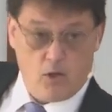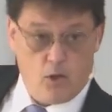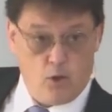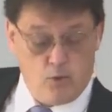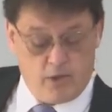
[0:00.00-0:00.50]

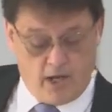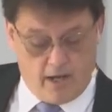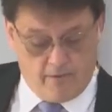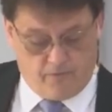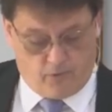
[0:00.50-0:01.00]
who
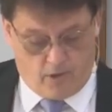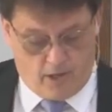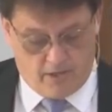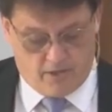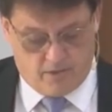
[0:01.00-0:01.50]
died for
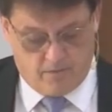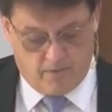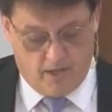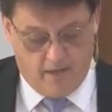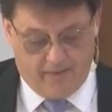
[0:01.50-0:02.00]
us,
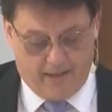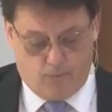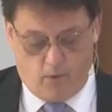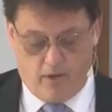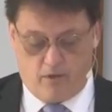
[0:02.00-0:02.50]
that
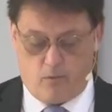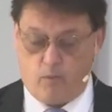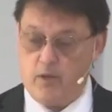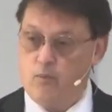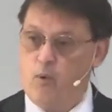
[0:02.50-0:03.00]
whether
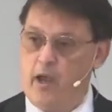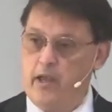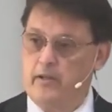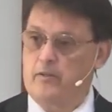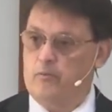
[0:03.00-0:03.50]
we
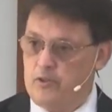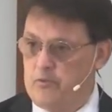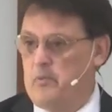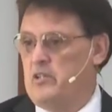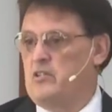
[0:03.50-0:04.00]
wake,
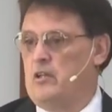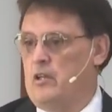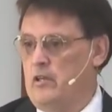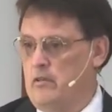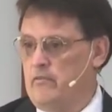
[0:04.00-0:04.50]
which means
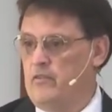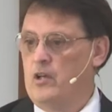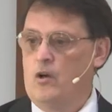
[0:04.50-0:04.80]
live,